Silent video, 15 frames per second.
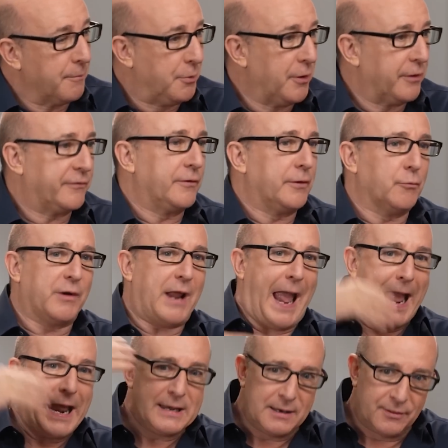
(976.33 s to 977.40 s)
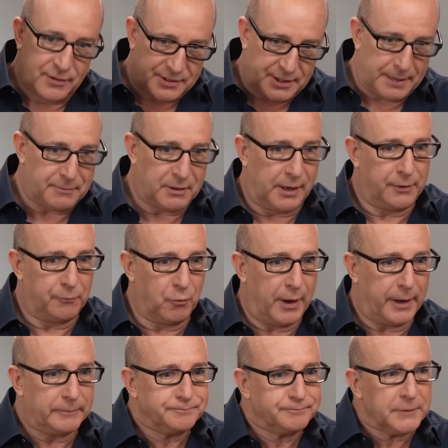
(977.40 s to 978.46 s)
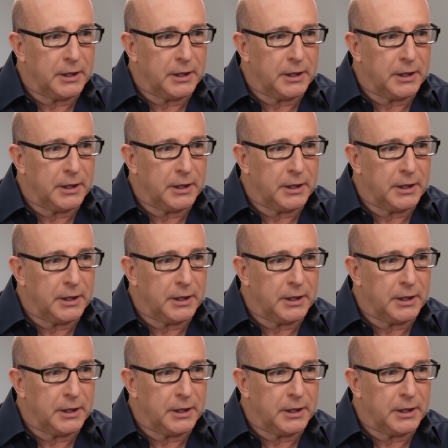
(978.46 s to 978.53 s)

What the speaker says: of person. It would end in the same kind of way.